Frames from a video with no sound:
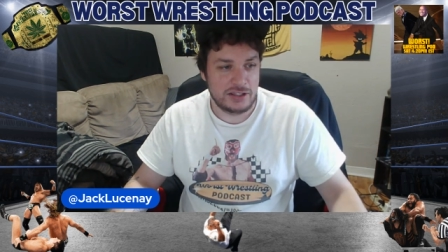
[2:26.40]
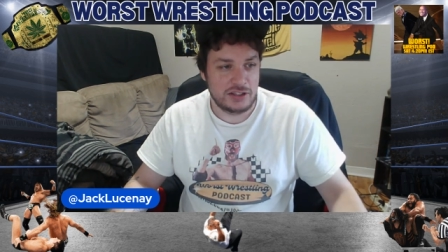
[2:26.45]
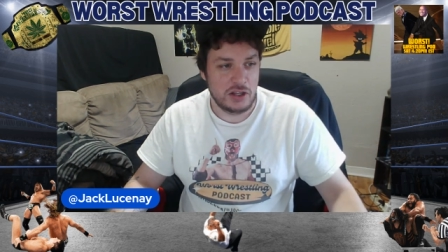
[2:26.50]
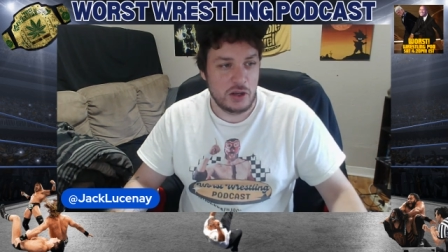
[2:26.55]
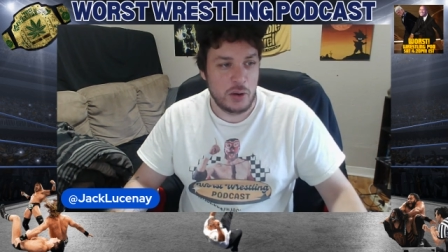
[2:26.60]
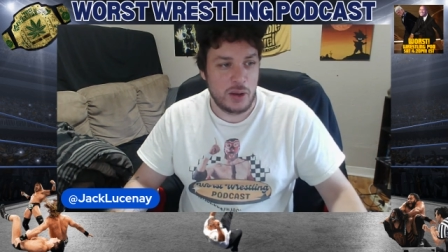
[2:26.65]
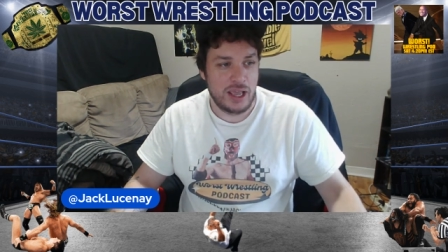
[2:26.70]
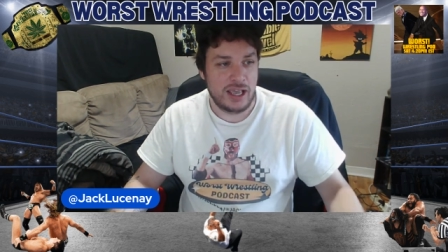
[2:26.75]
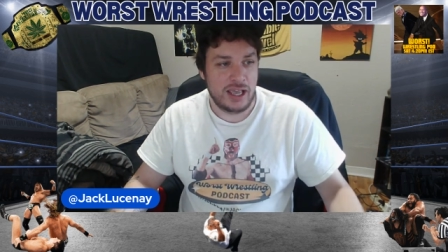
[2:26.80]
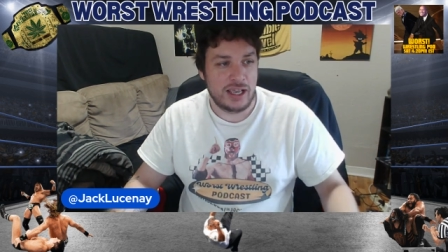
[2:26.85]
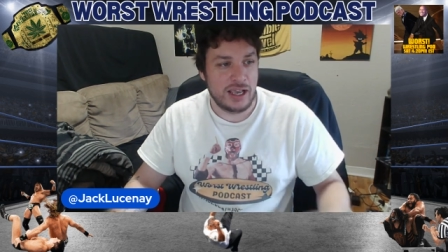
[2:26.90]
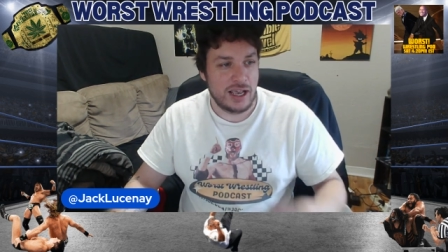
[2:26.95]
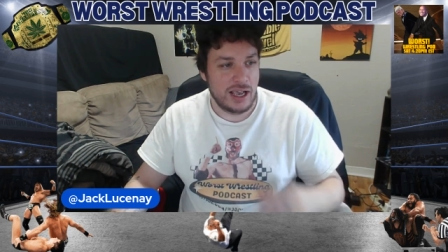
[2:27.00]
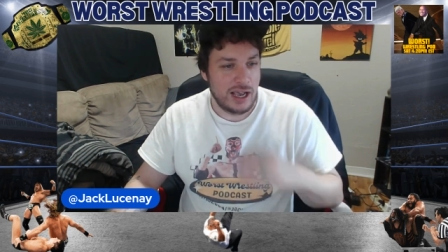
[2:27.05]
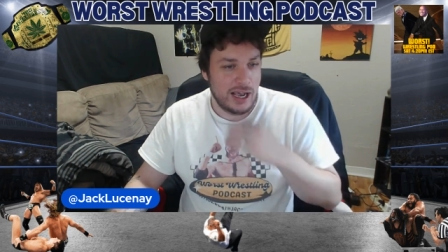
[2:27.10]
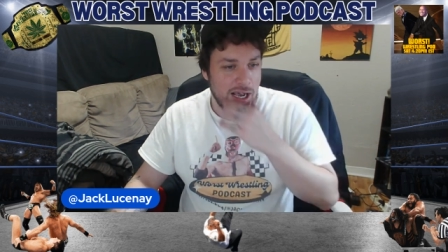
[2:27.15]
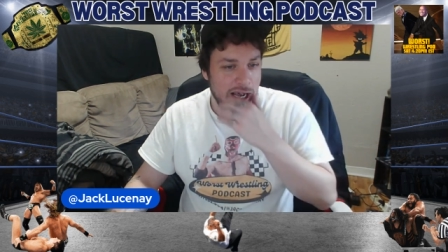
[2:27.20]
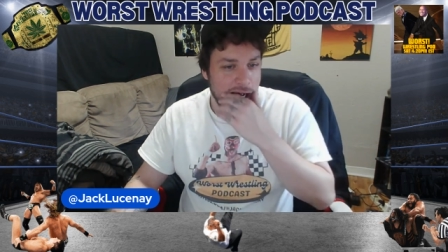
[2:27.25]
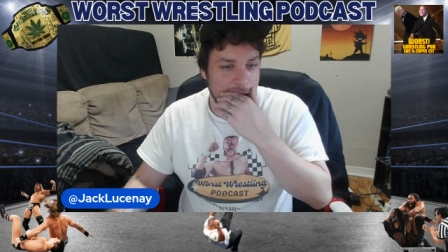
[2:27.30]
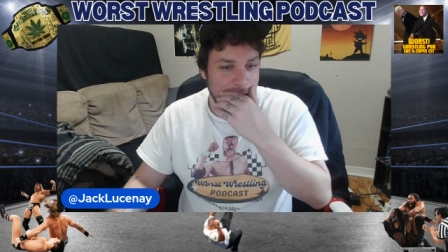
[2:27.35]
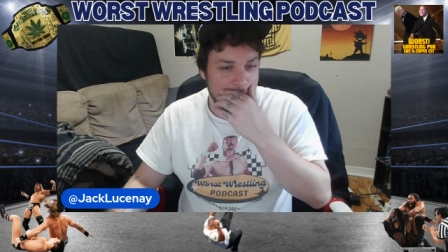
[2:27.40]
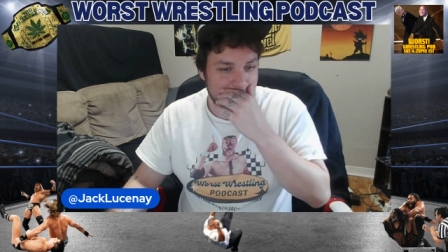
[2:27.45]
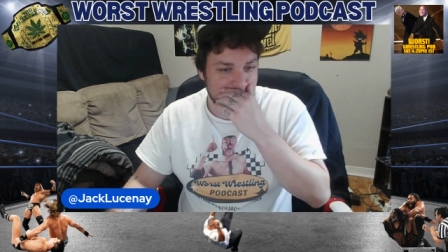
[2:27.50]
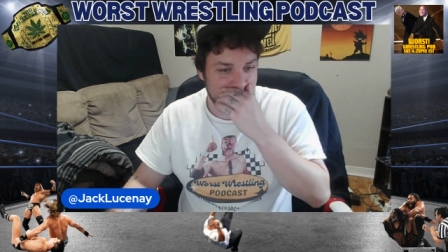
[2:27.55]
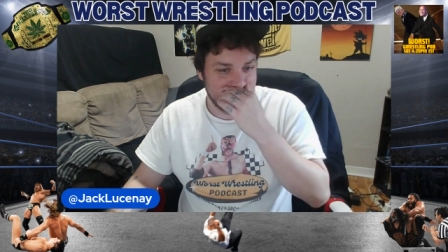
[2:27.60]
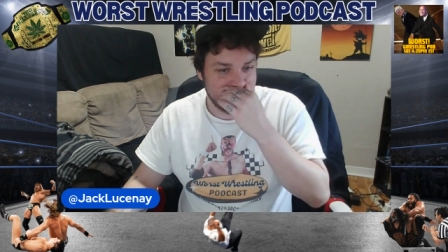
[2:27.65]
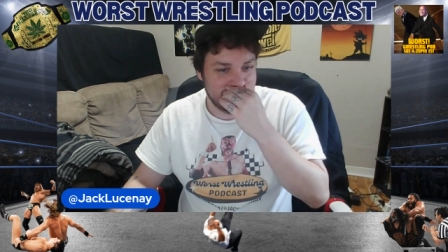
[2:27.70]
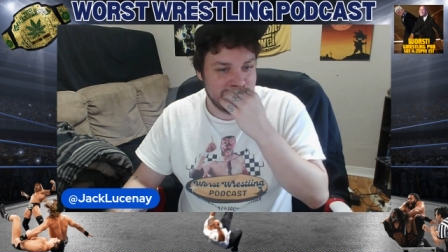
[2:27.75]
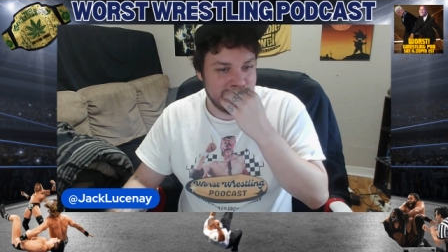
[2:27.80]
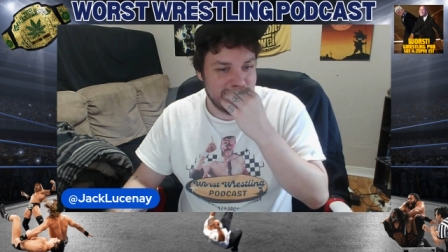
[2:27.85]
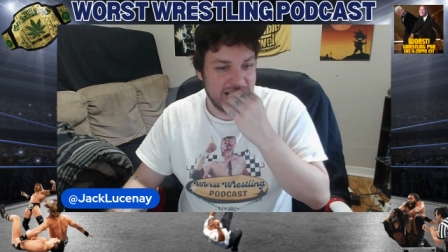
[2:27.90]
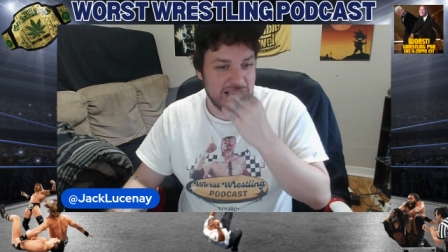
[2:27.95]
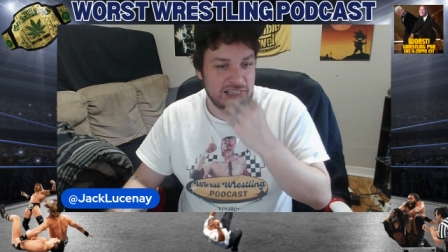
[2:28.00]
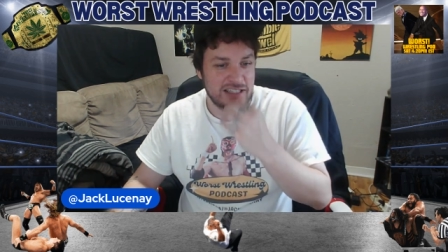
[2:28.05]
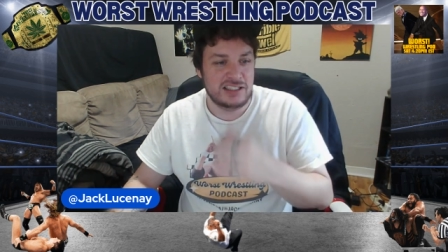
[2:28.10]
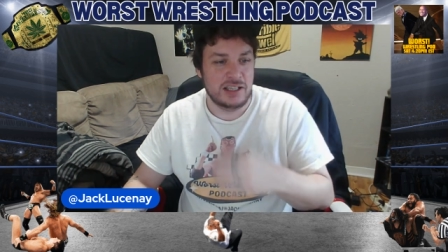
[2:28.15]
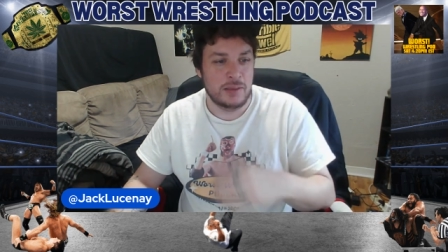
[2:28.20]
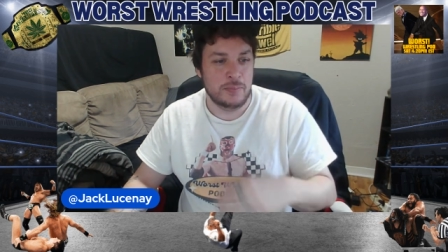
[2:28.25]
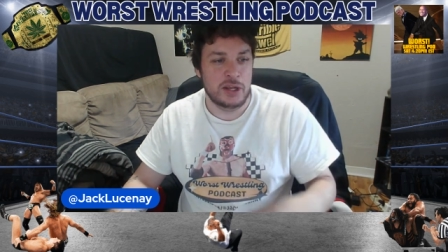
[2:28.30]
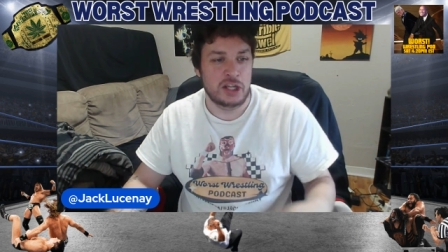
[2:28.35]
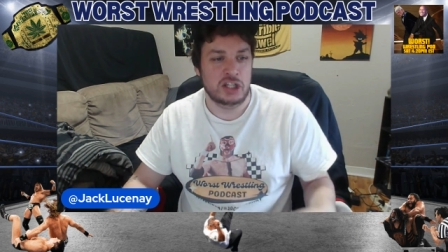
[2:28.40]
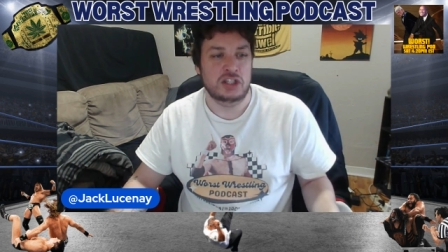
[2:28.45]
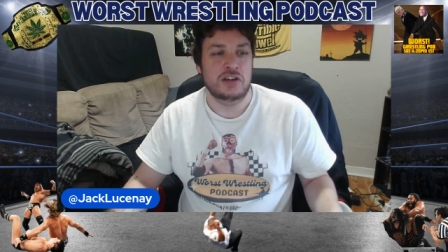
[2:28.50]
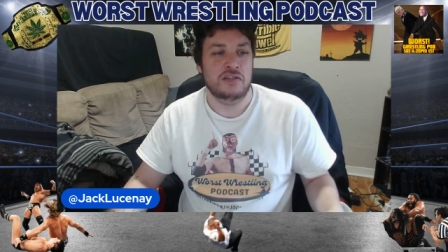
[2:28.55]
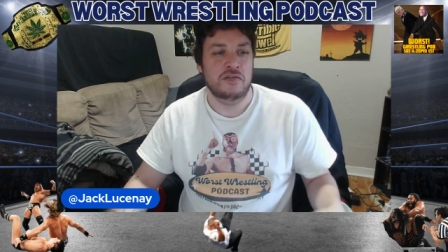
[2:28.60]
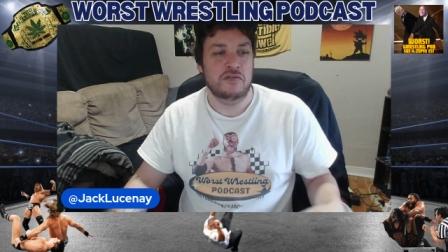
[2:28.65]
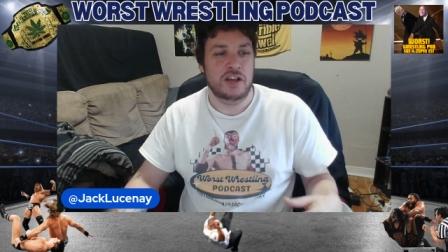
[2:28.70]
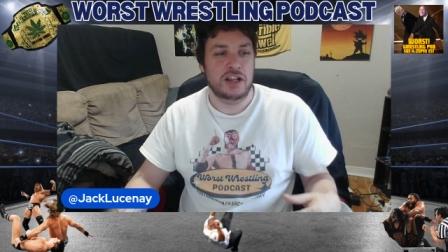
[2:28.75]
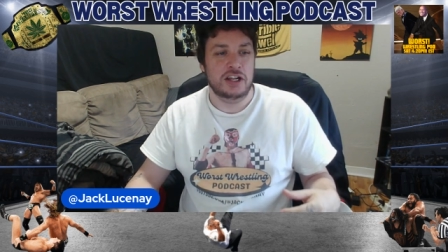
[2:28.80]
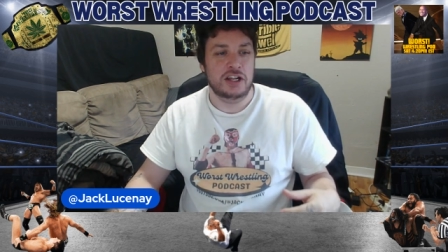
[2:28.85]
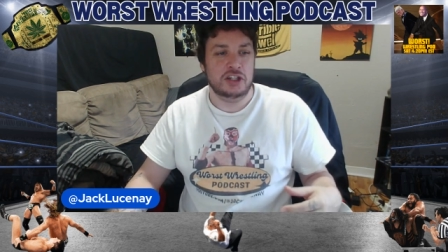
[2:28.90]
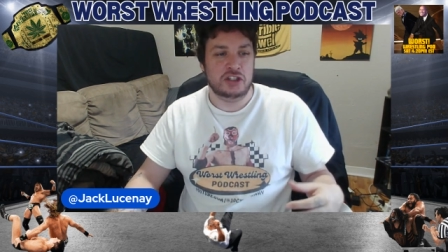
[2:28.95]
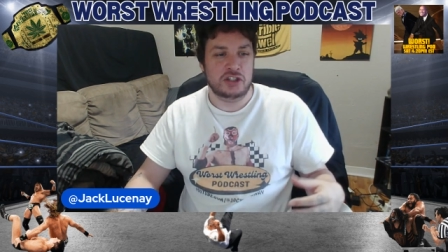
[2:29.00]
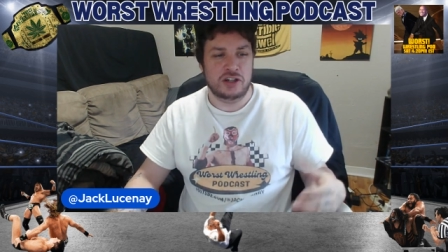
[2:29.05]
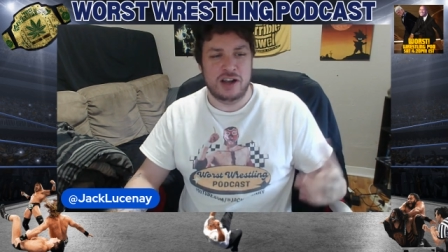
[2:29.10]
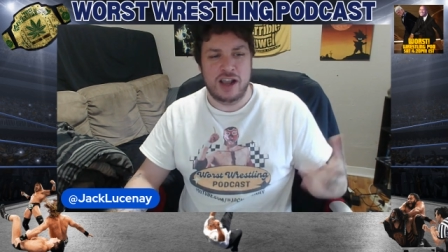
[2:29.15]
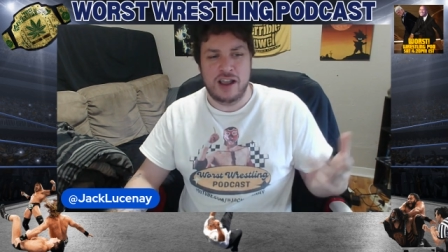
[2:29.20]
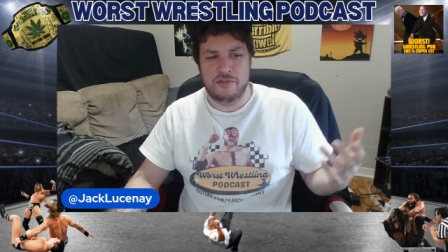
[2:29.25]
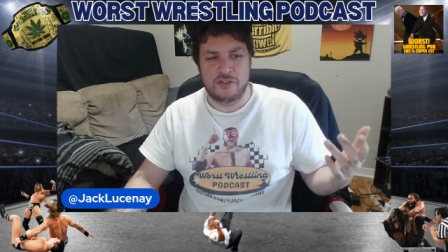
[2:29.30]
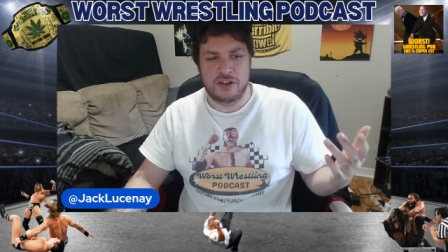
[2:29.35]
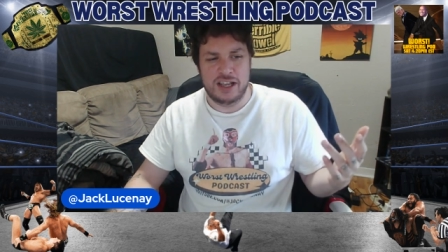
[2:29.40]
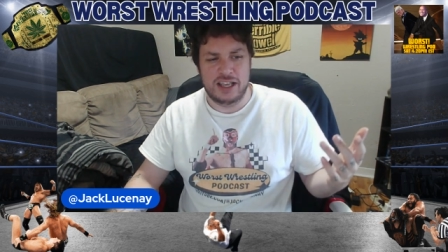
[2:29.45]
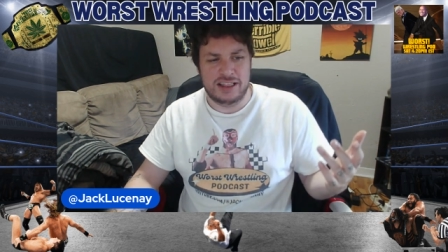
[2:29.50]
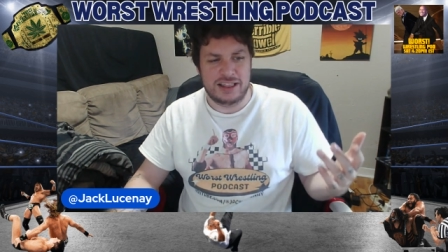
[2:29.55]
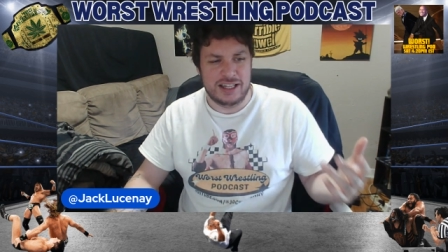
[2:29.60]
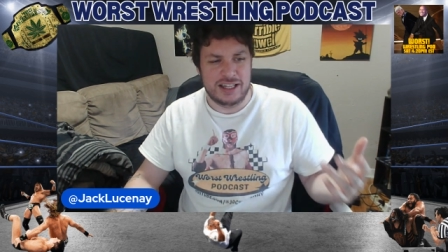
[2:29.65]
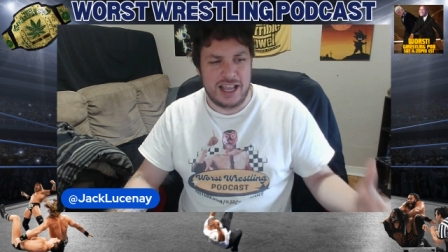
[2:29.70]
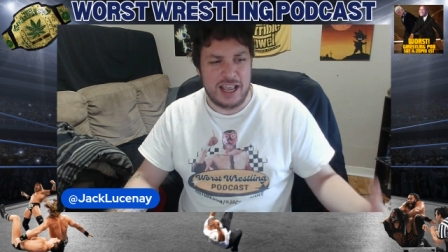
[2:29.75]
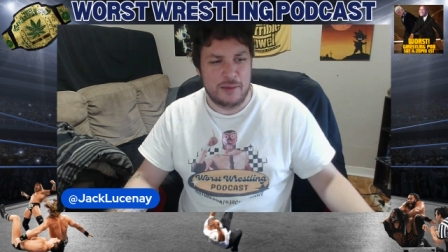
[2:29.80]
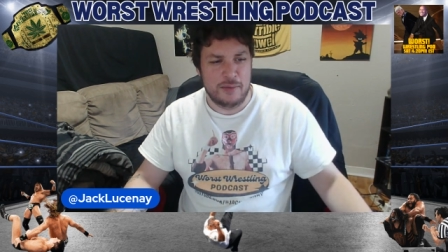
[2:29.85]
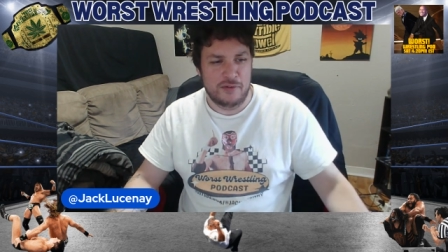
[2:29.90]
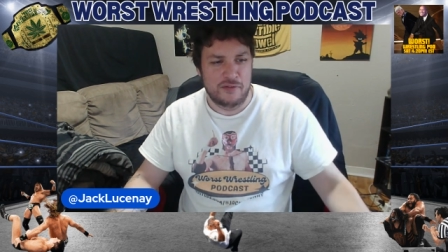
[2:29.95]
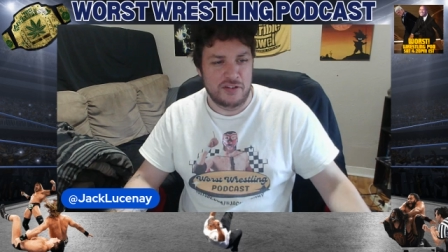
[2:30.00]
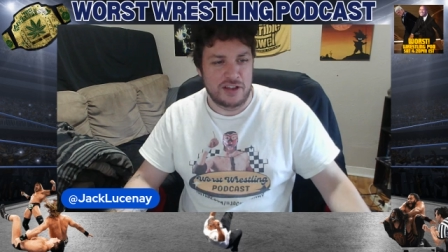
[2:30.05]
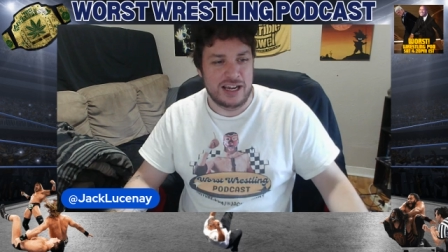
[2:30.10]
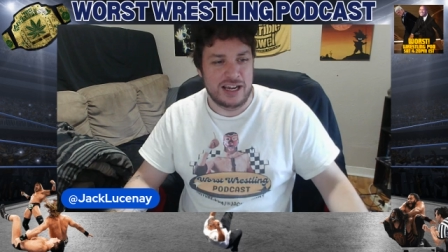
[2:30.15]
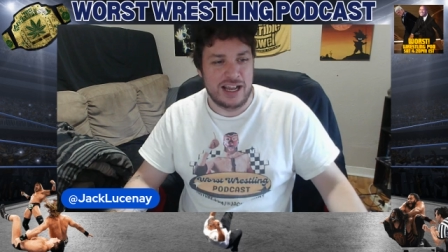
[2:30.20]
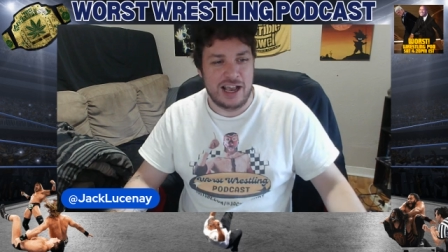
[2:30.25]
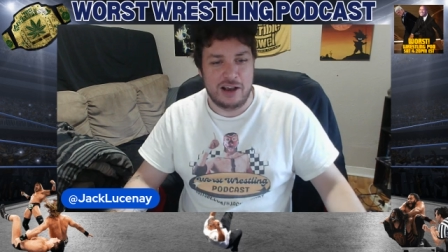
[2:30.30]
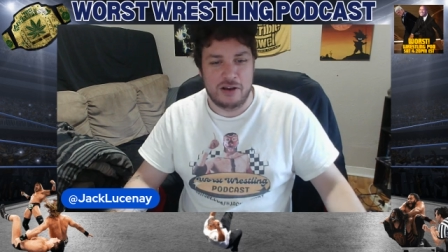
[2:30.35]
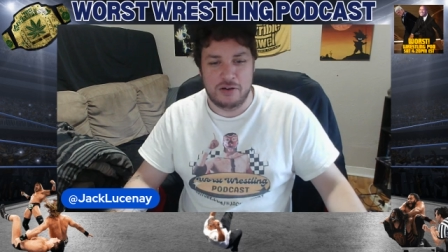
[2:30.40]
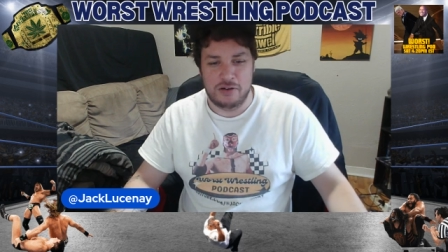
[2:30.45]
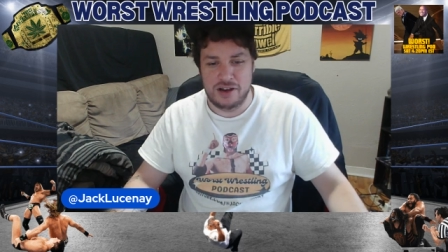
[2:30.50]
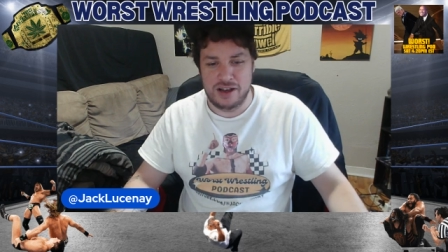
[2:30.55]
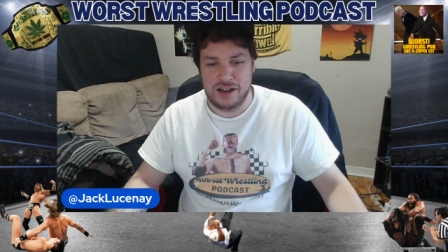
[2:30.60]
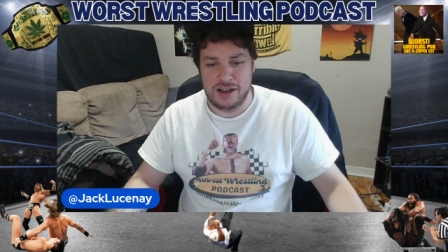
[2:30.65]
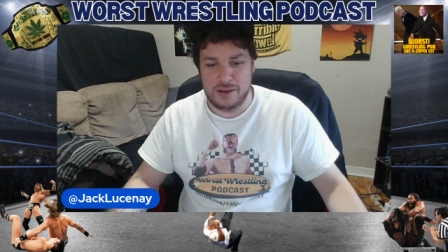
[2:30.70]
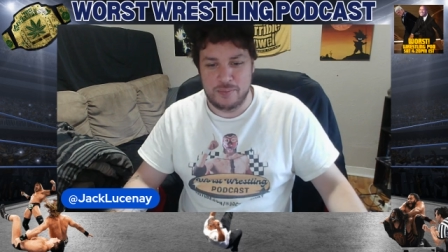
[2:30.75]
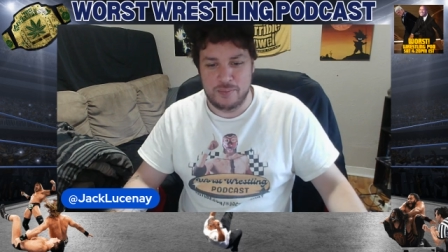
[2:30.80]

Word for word: doing his submission finisher. I forget the name of it now.